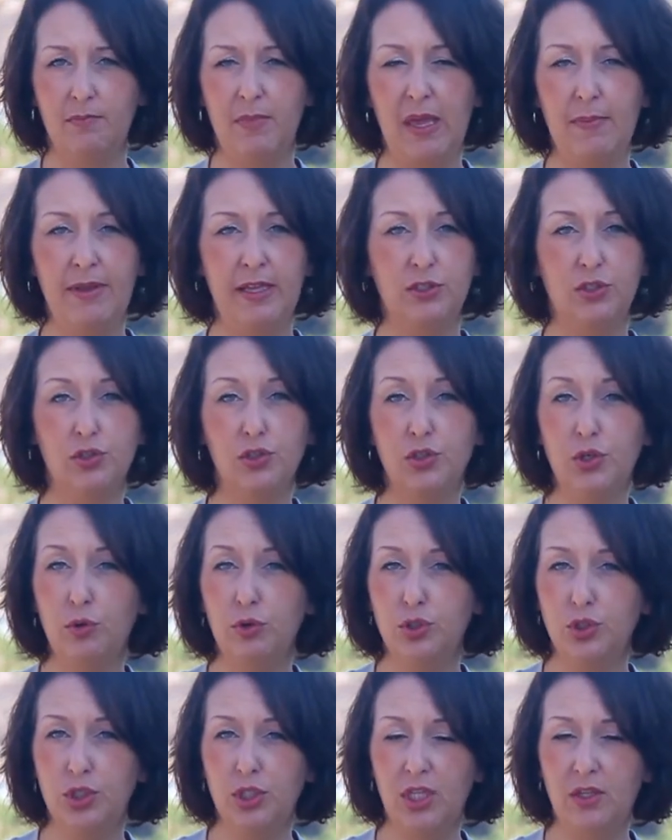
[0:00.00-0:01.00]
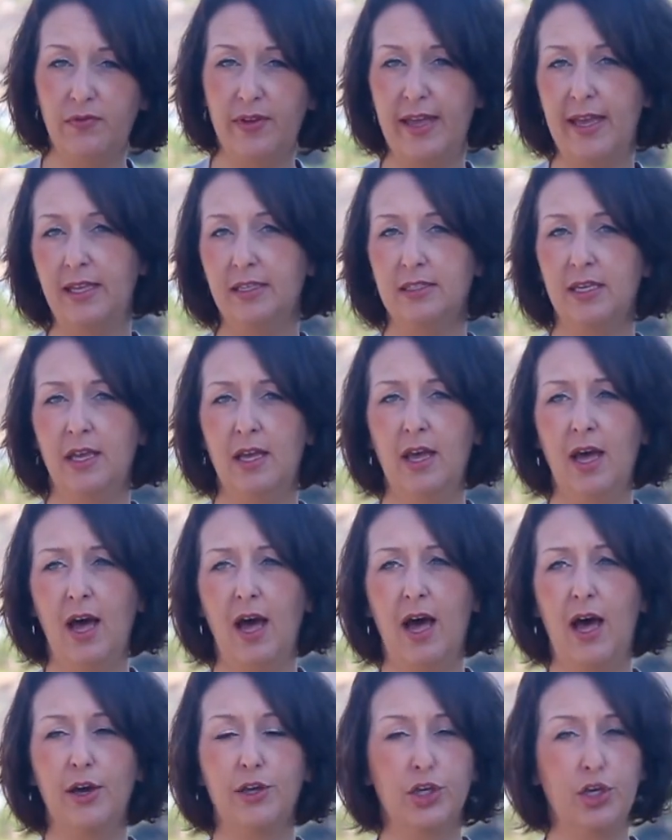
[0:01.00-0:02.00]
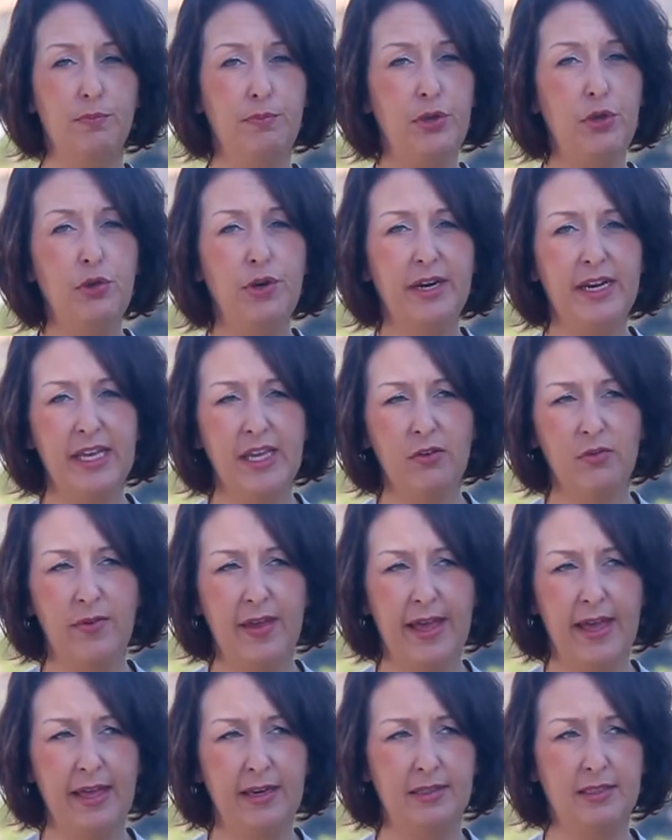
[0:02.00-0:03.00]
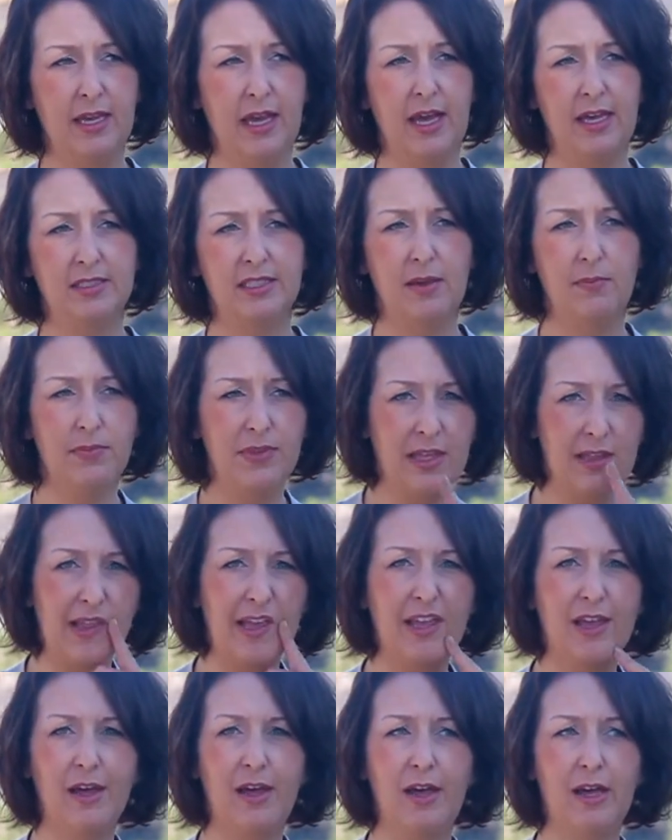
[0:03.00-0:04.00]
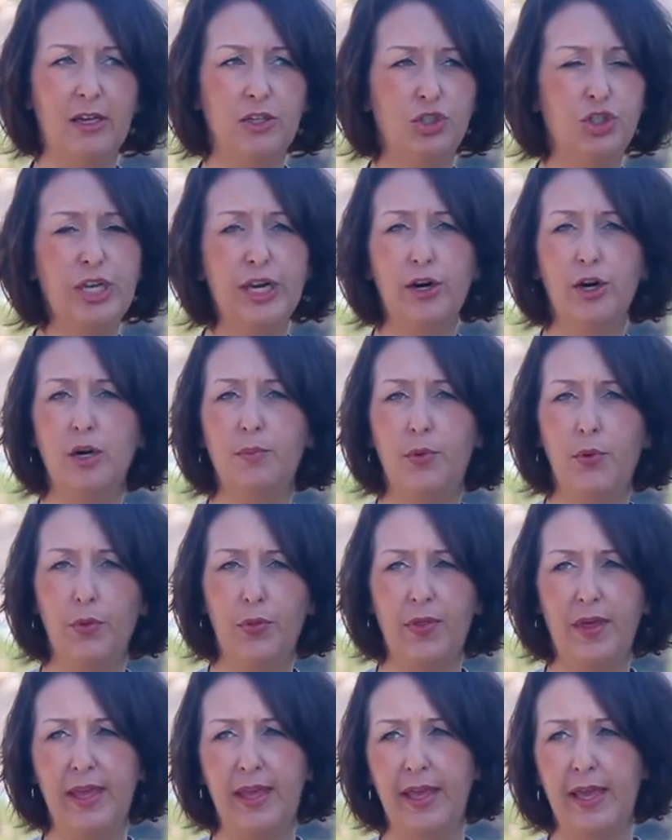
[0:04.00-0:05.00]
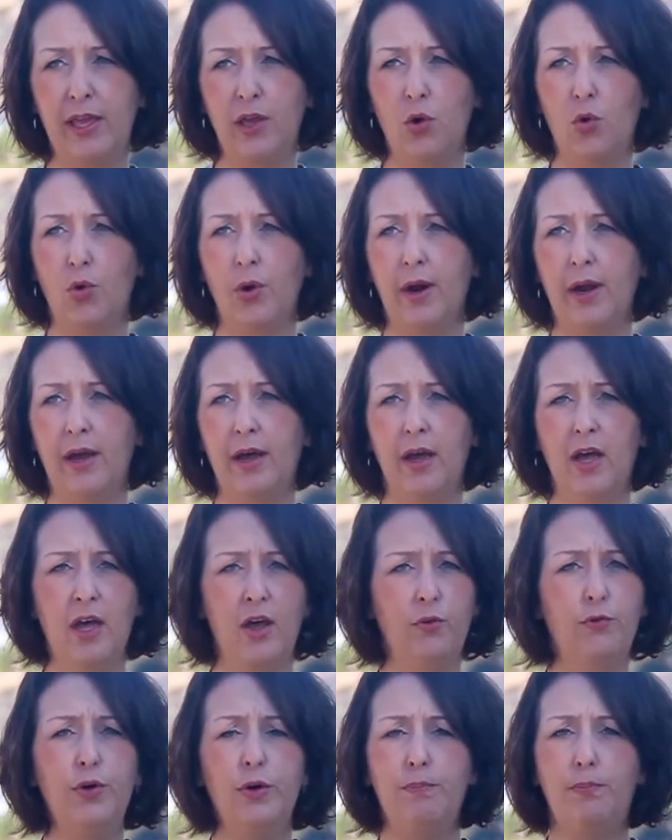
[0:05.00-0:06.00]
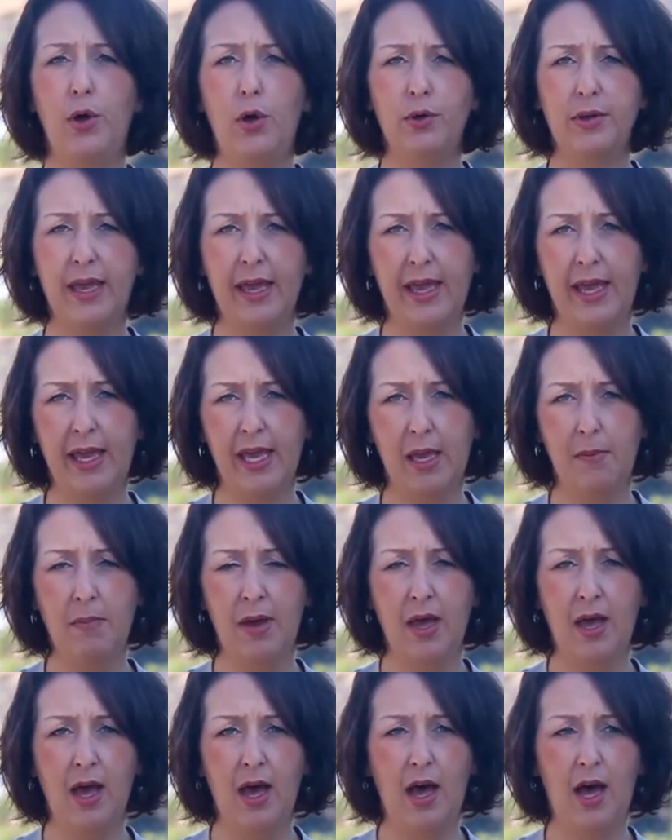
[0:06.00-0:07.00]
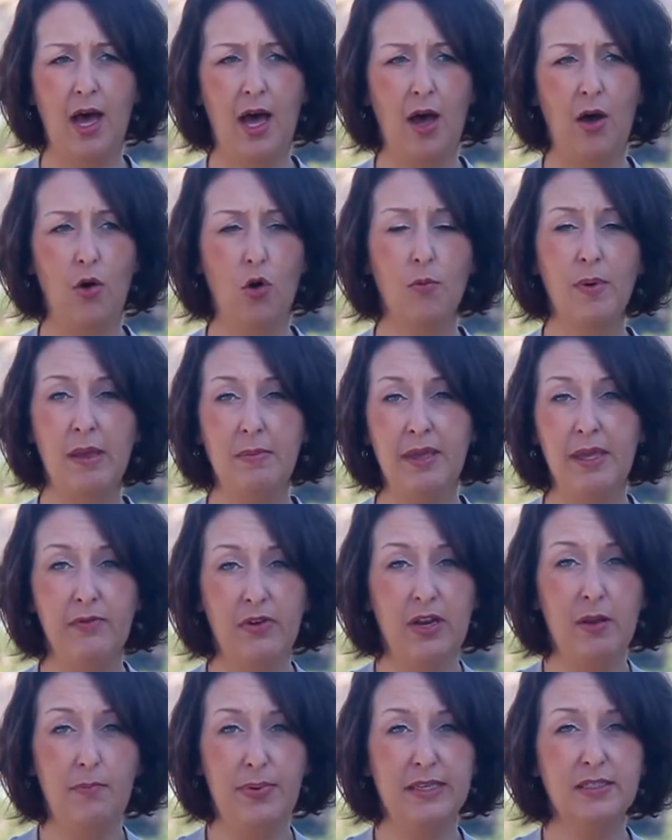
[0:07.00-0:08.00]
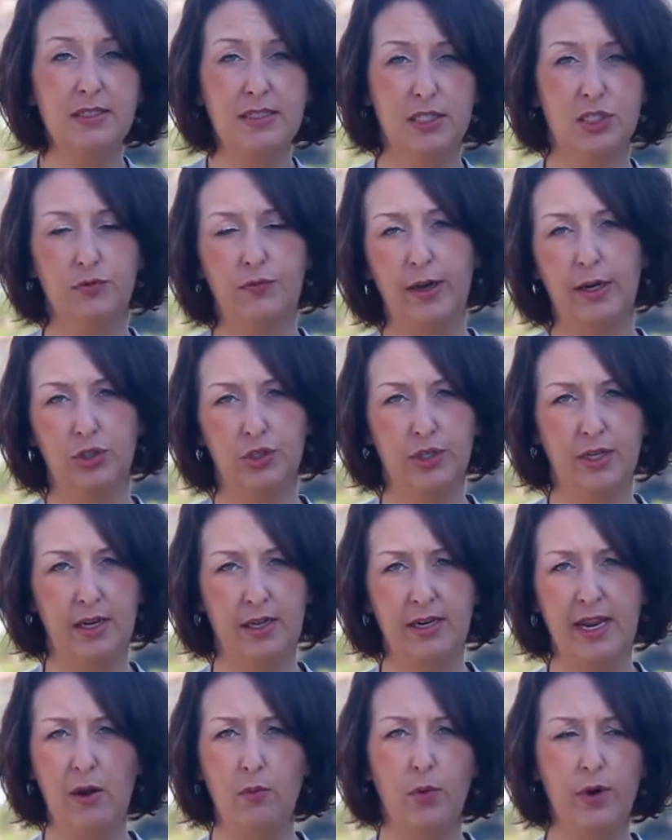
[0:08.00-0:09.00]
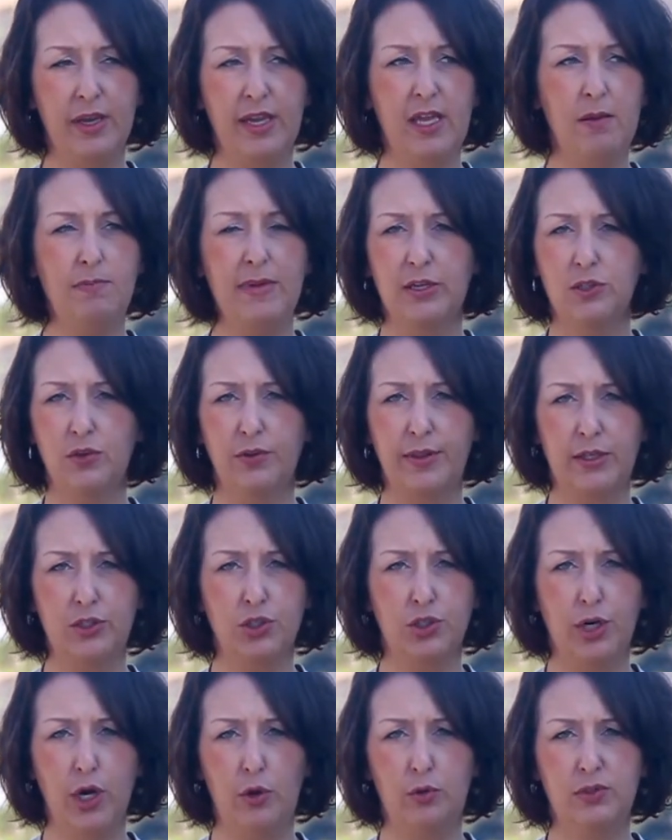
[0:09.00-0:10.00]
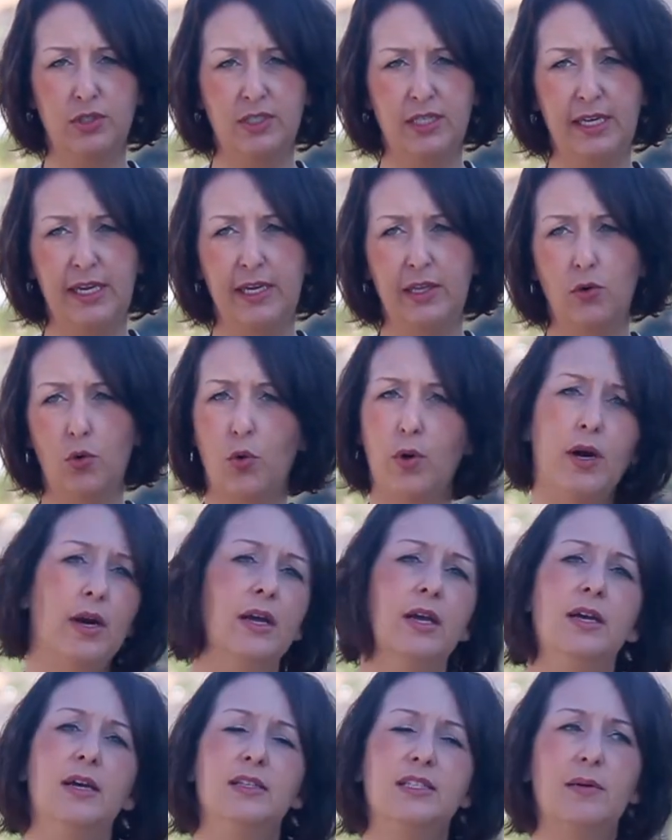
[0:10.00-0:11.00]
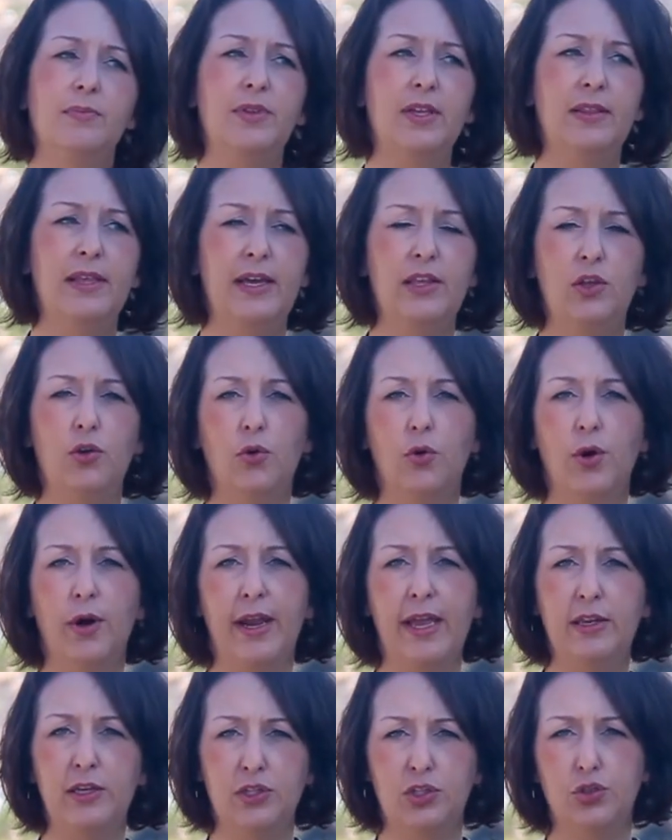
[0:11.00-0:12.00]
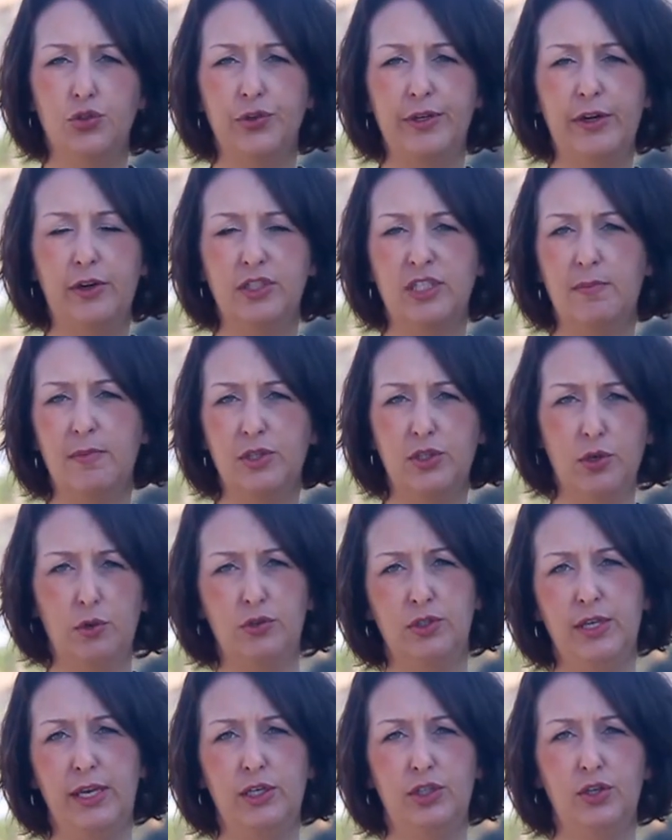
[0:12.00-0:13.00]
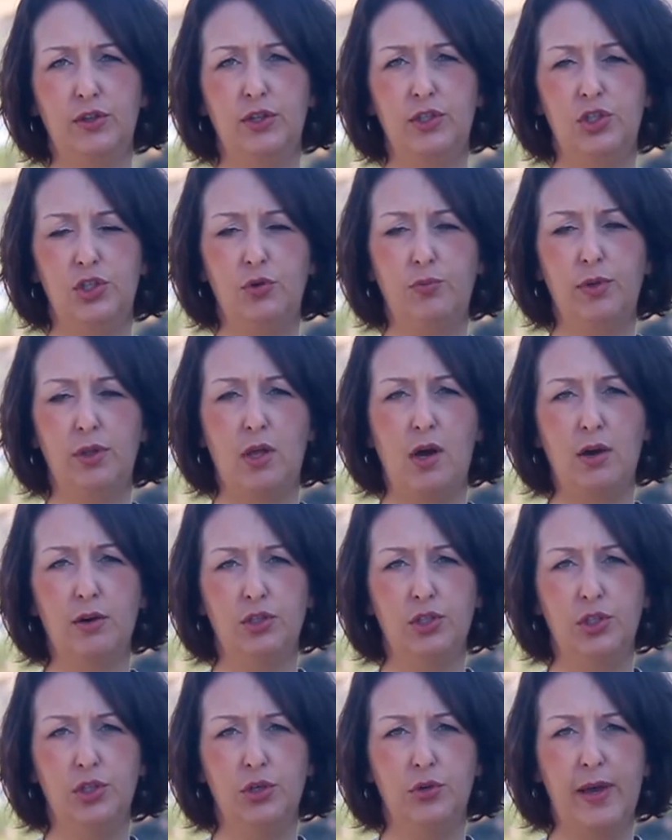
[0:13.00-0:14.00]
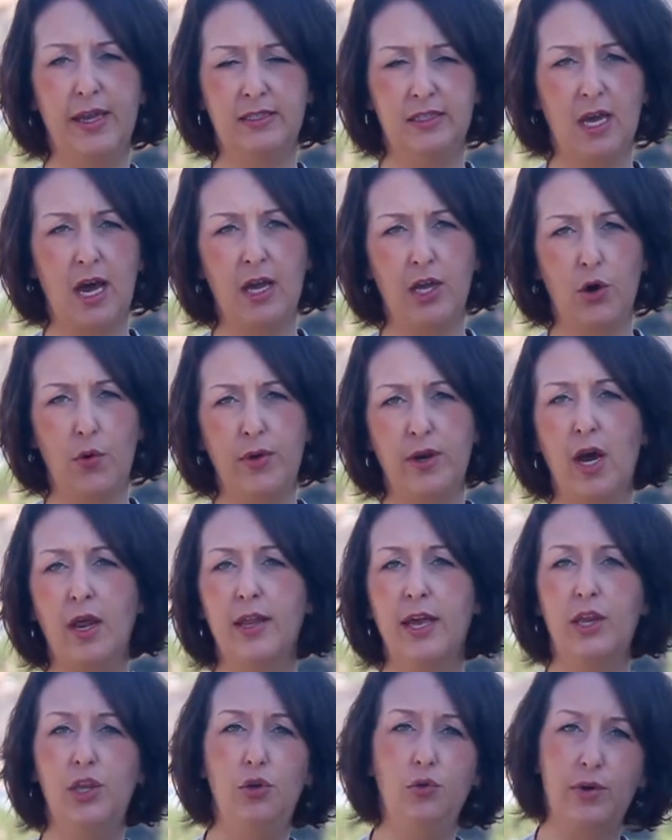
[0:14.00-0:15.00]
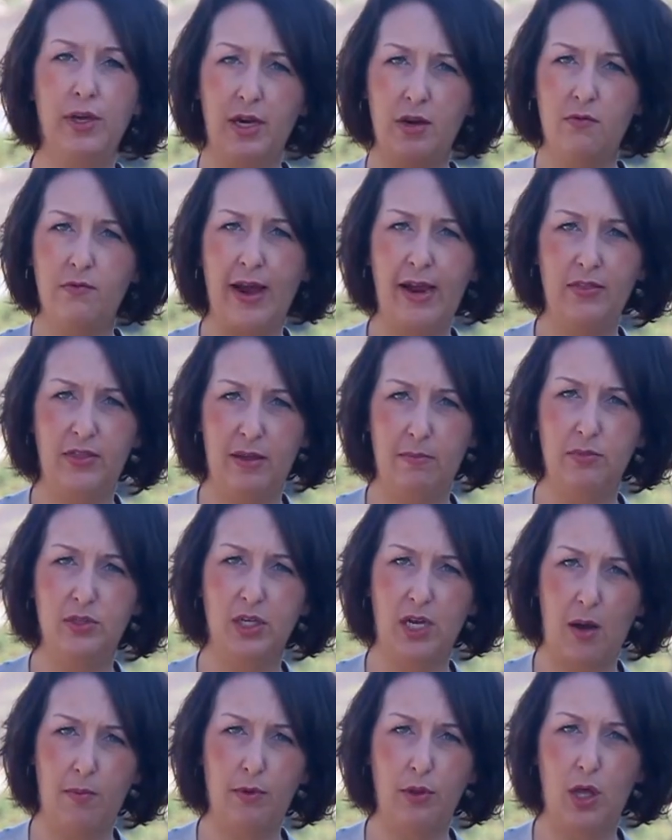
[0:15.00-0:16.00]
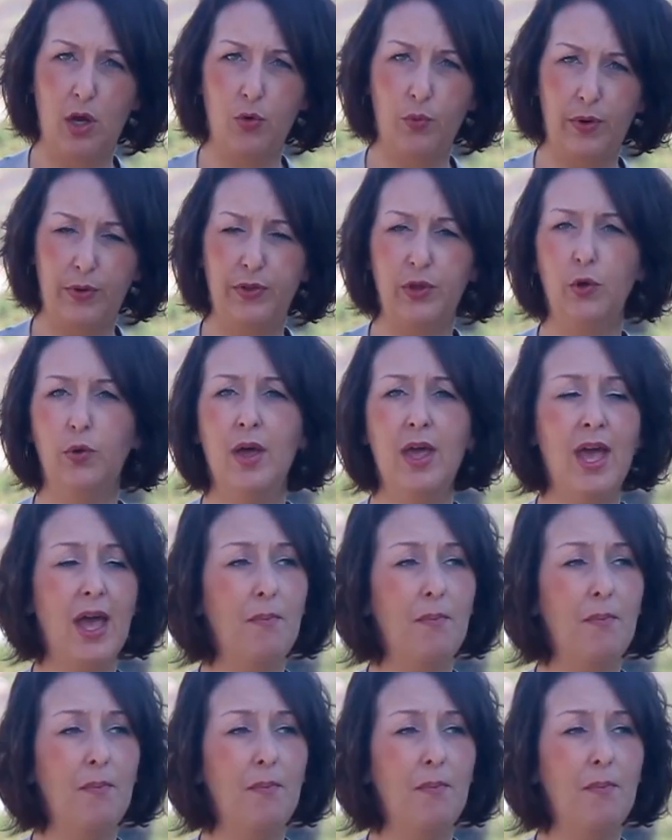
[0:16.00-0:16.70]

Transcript: Maybe it's a social event, a community event, something like a charitable thing or a football game, or maybe even a business function, a networking mixer that you're hosting or something that your industry or some association that you belong to has got going on and you could invite them to come along with you.